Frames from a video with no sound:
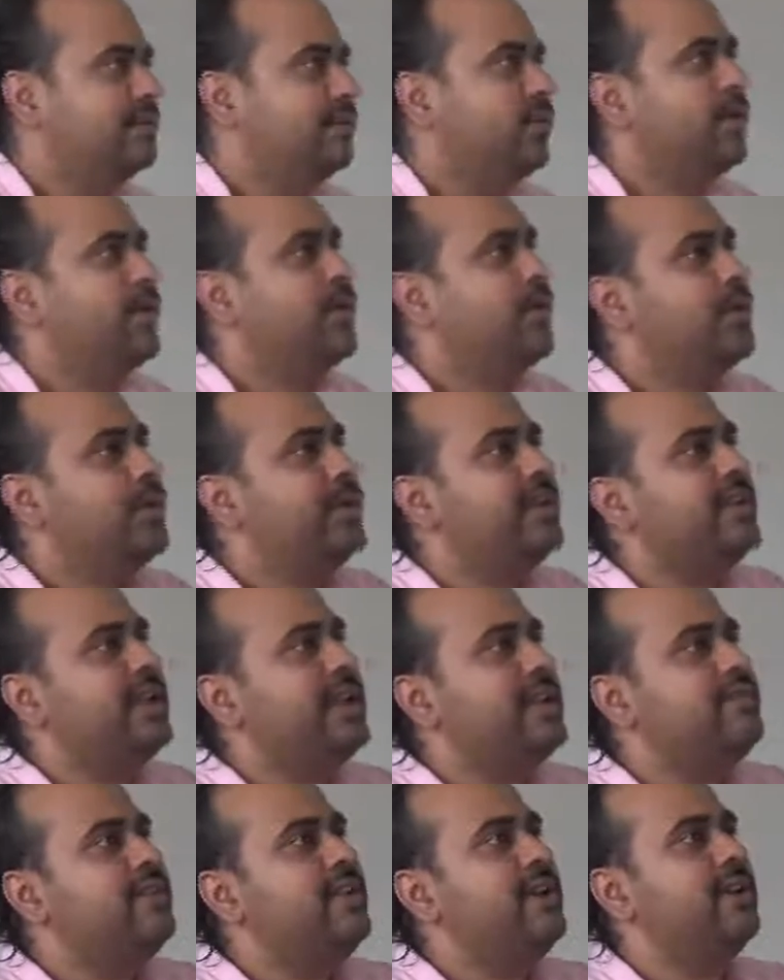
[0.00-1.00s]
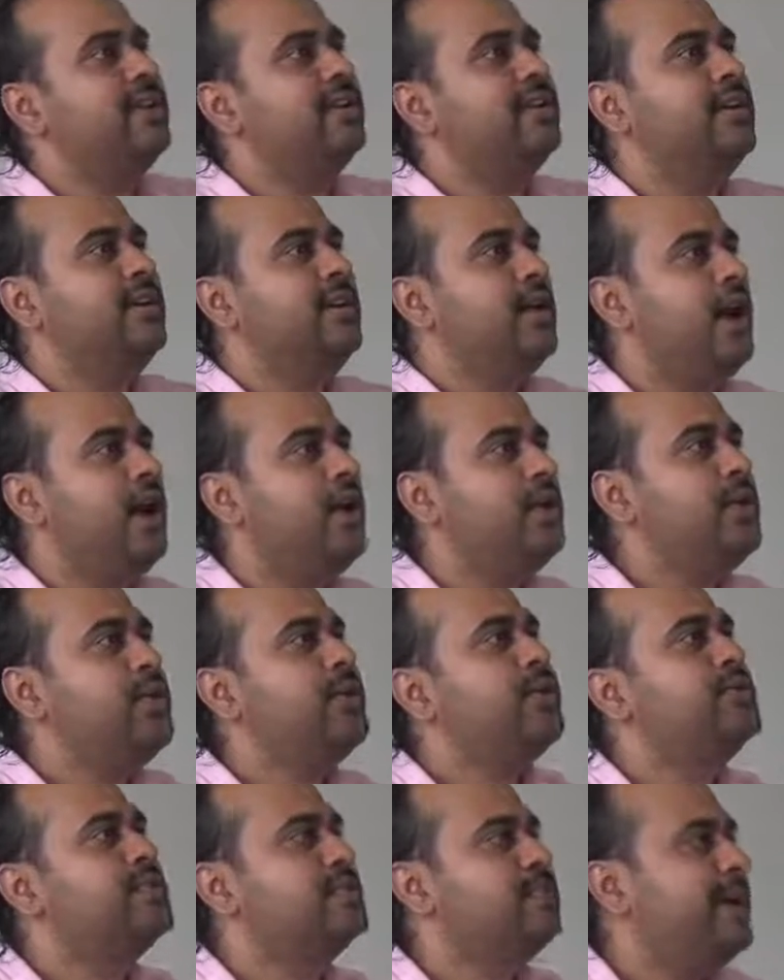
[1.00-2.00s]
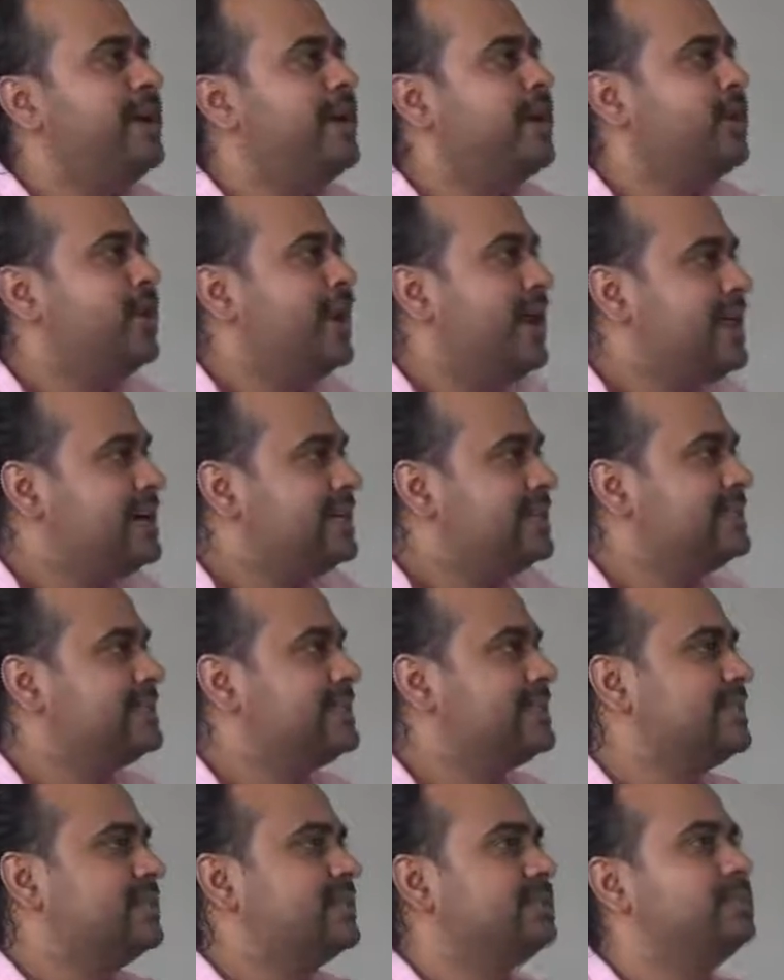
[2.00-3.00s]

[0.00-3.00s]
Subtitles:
what you do in the evening, how do you spend your nights?